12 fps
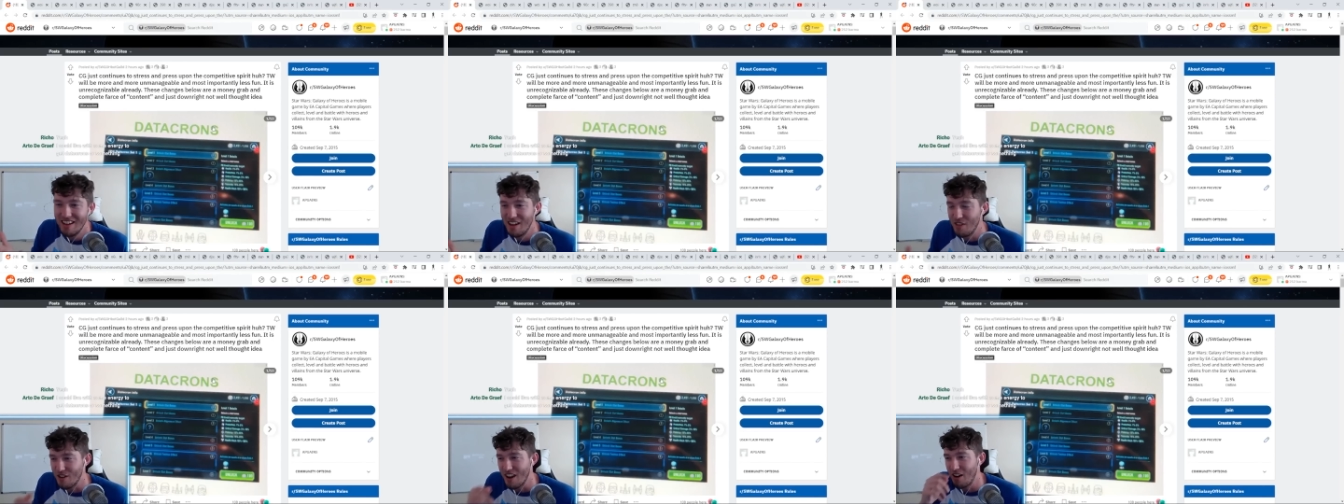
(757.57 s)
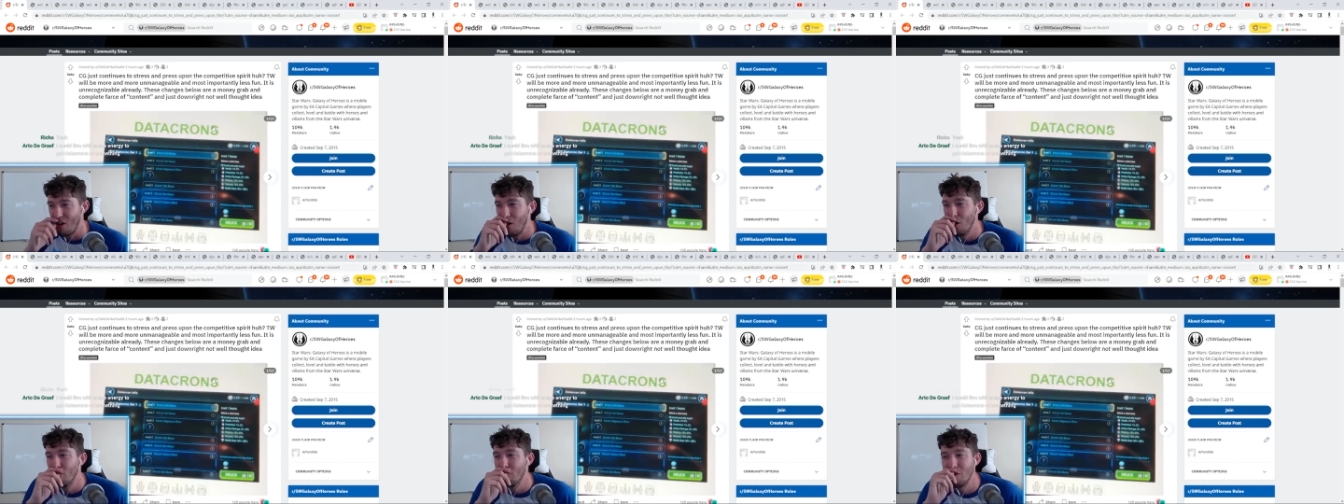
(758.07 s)
and they're kind of
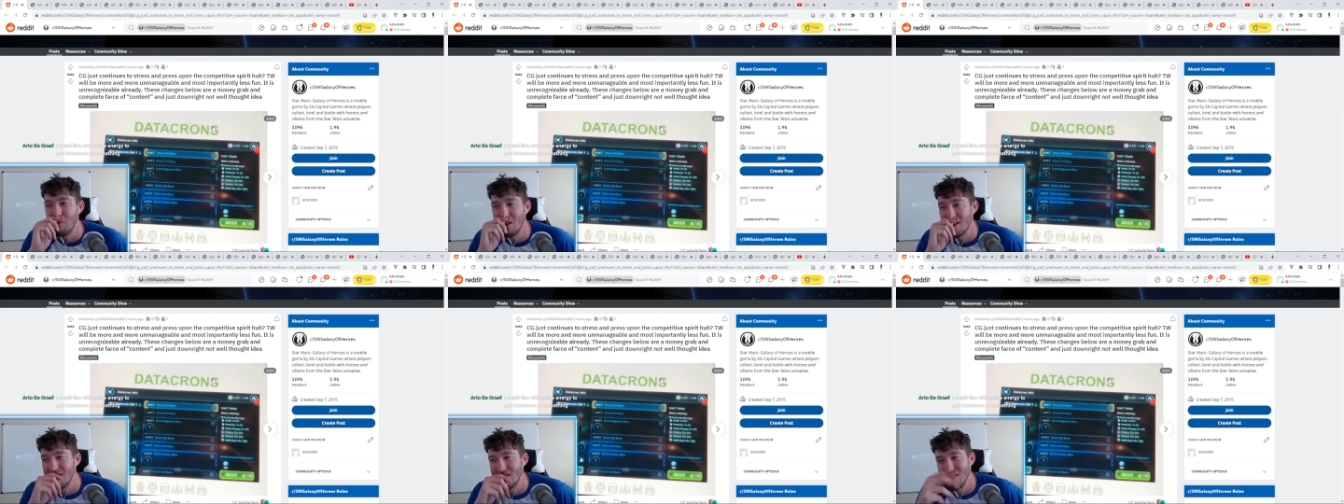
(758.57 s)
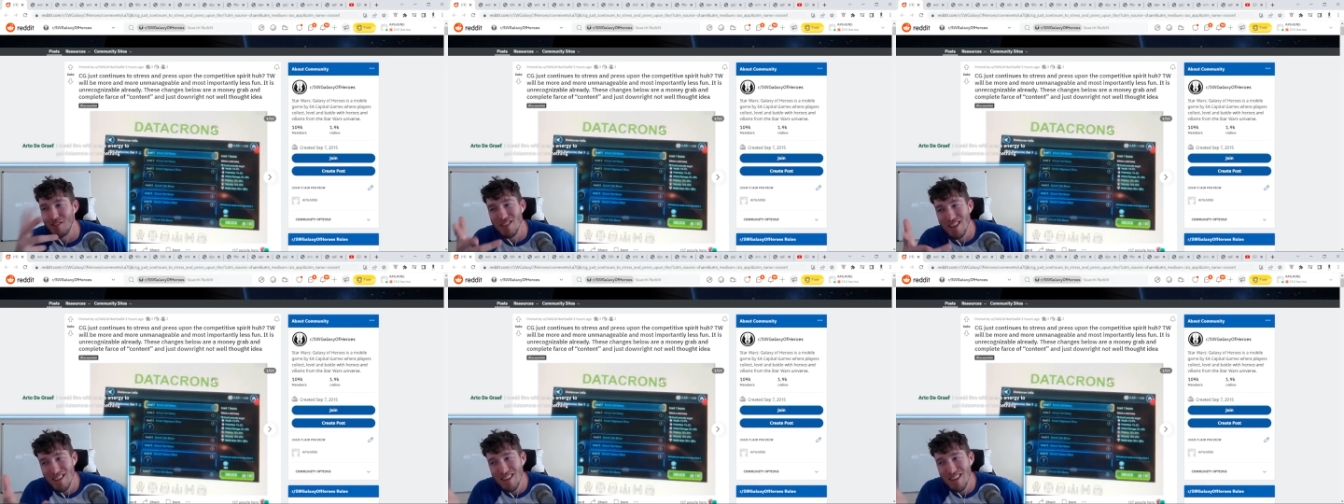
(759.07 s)
all over the place and they're just like,